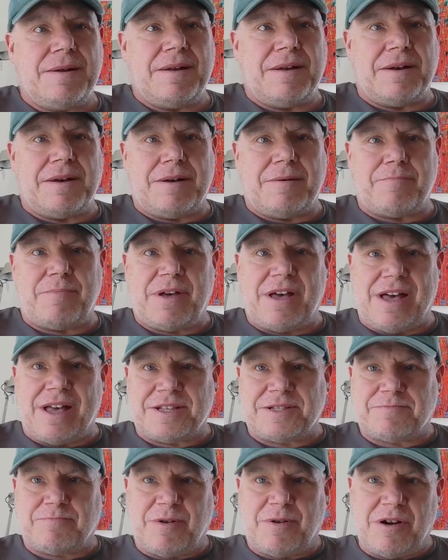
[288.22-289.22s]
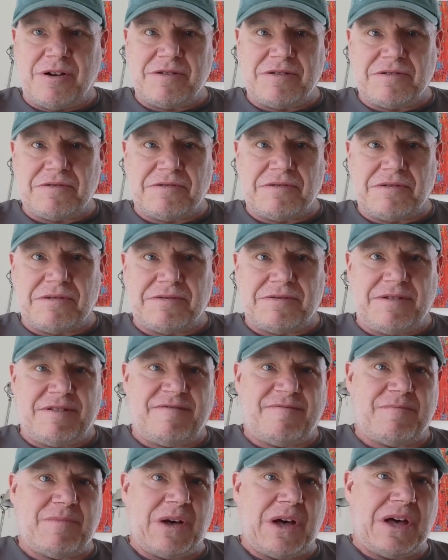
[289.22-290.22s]
a past partner
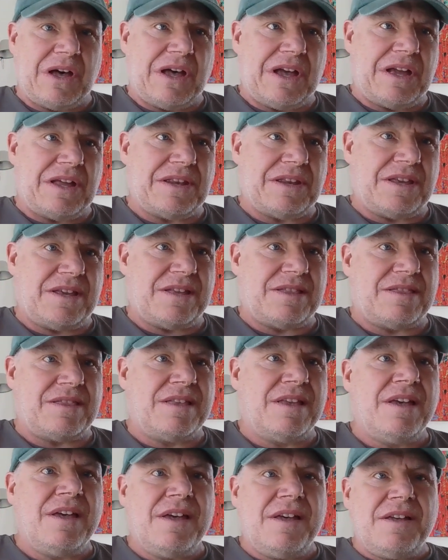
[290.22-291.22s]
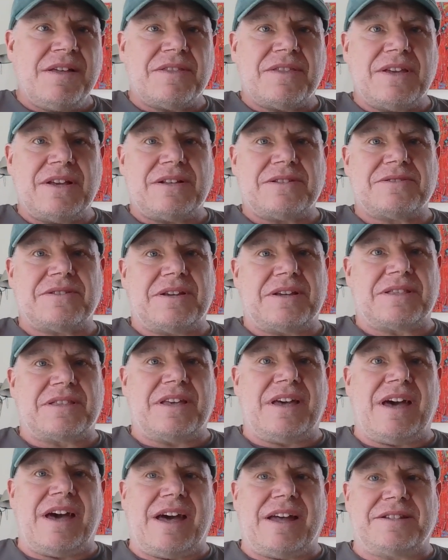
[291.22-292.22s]
of mine, and things like
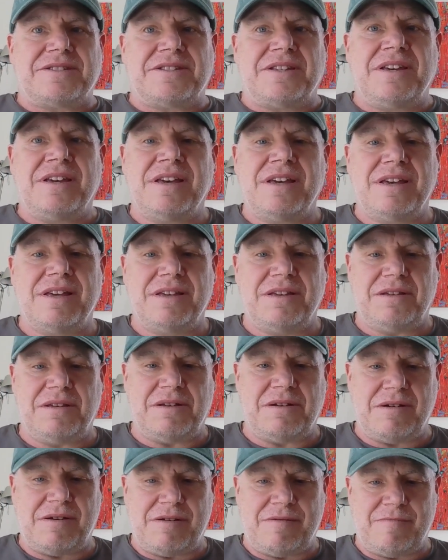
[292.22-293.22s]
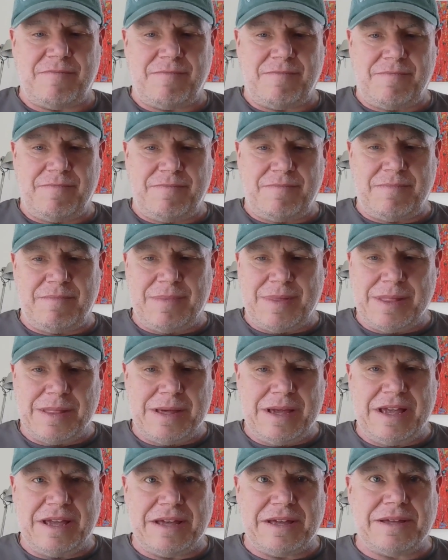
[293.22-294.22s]
that. Um,
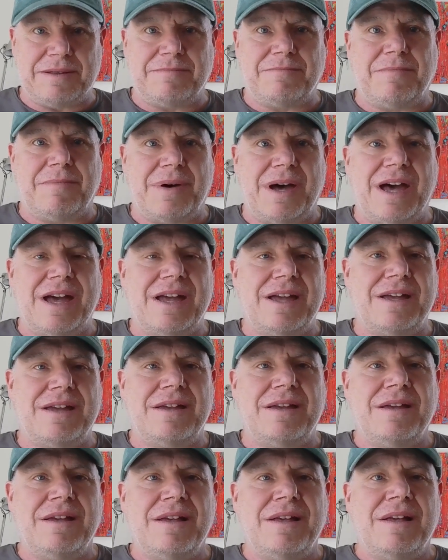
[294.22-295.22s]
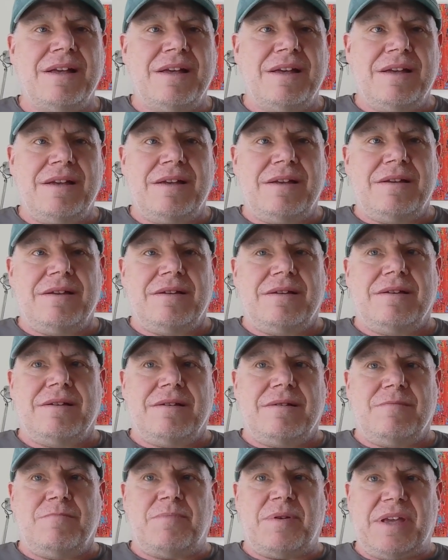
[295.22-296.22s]
and my
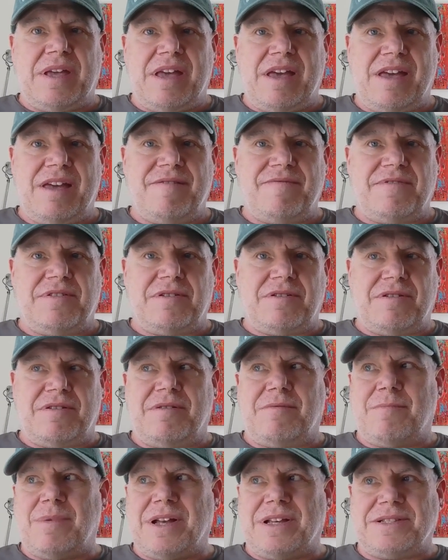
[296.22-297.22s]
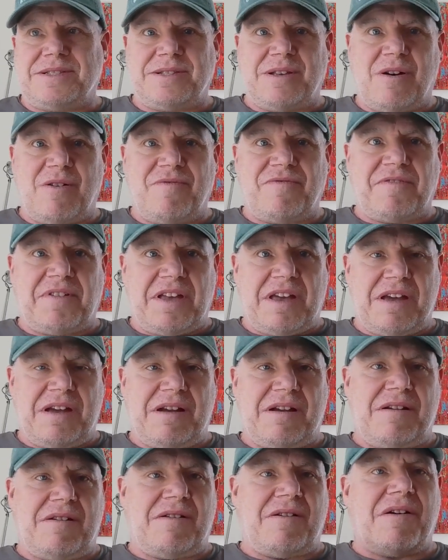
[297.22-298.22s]
behavior, my self
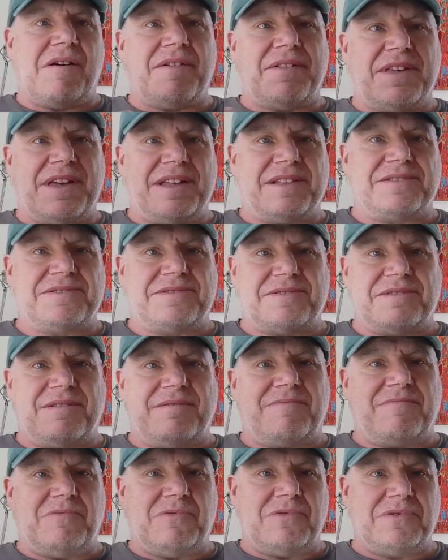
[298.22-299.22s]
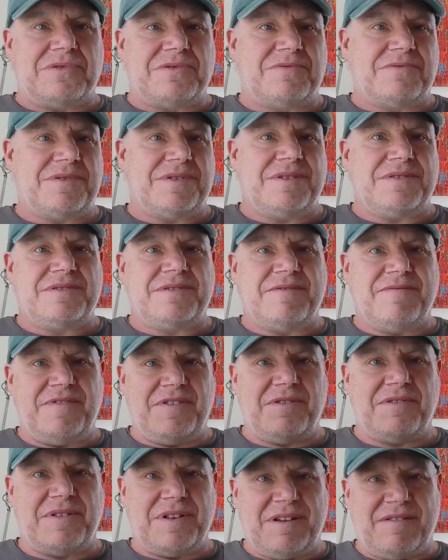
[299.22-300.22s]
care, all that stuff was
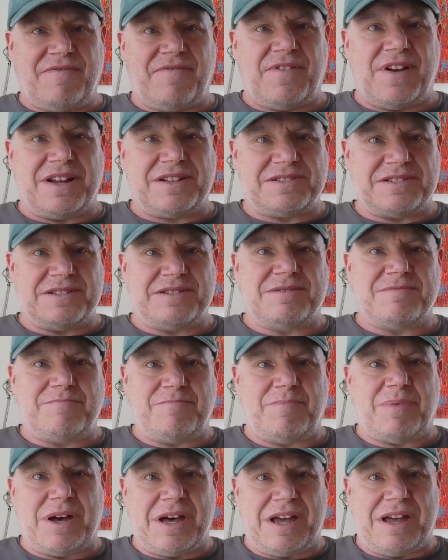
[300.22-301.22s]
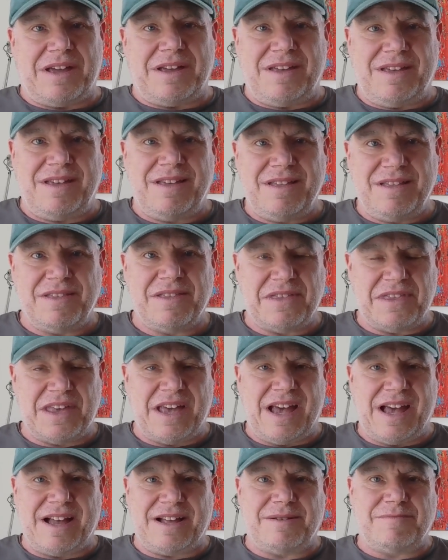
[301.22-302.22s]
severely affected by
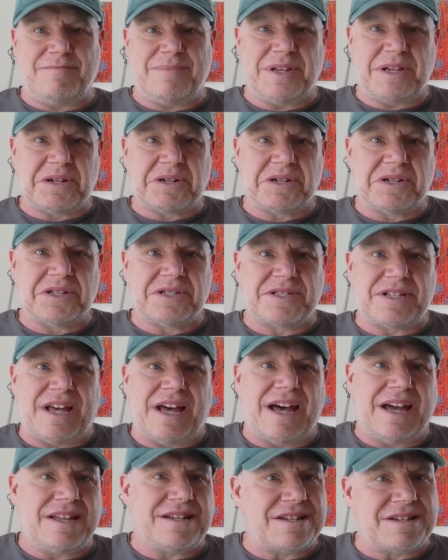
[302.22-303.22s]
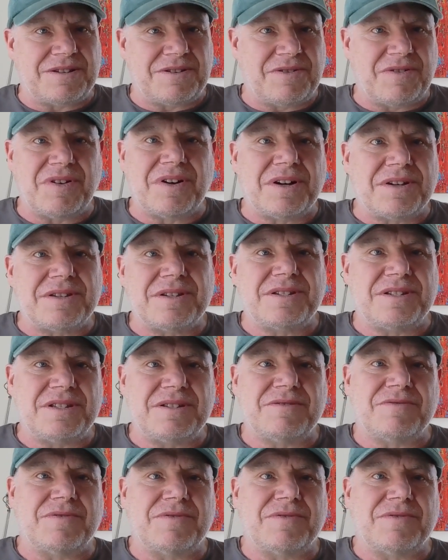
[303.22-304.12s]
that because I didn't know how to deal